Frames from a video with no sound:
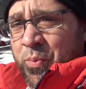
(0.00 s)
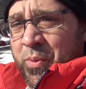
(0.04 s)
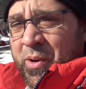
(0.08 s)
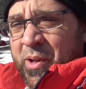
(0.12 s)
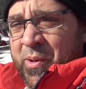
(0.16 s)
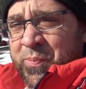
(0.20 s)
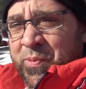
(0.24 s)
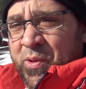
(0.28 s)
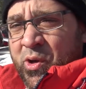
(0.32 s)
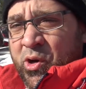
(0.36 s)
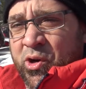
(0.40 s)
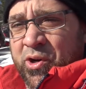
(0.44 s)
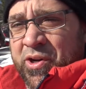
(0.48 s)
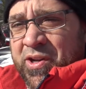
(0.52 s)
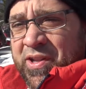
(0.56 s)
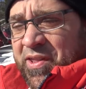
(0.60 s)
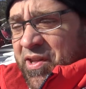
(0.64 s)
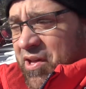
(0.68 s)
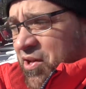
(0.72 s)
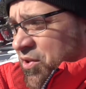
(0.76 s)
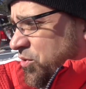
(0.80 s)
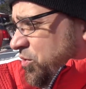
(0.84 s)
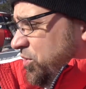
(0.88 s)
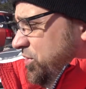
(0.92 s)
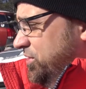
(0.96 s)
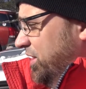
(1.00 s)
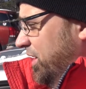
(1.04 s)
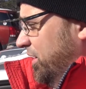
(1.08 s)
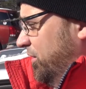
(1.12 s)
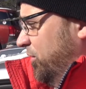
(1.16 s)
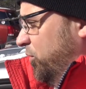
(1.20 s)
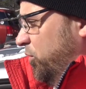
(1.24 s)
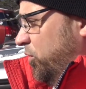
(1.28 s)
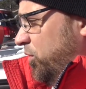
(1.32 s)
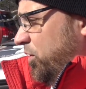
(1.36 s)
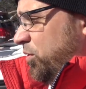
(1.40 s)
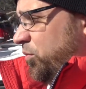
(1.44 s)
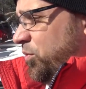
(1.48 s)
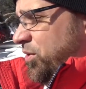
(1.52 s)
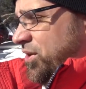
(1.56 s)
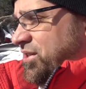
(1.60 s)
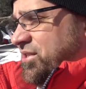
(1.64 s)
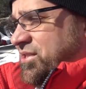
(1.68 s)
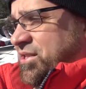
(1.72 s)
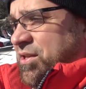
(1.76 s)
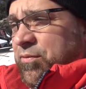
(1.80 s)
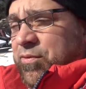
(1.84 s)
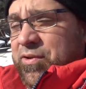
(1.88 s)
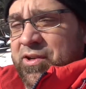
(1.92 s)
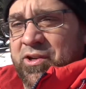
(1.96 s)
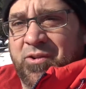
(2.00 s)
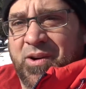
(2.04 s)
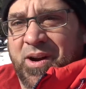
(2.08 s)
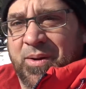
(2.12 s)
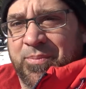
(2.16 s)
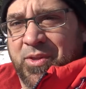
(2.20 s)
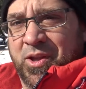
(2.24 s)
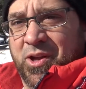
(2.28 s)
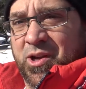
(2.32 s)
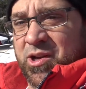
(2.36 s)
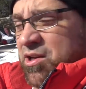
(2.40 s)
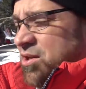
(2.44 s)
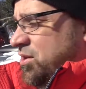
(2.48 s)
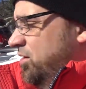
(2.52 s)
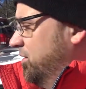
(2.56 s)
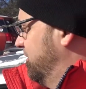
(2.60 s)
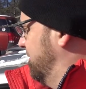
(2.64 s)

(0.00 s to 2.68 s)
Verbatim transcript: open up the hood of the other side roller. We're gonna see if we grab the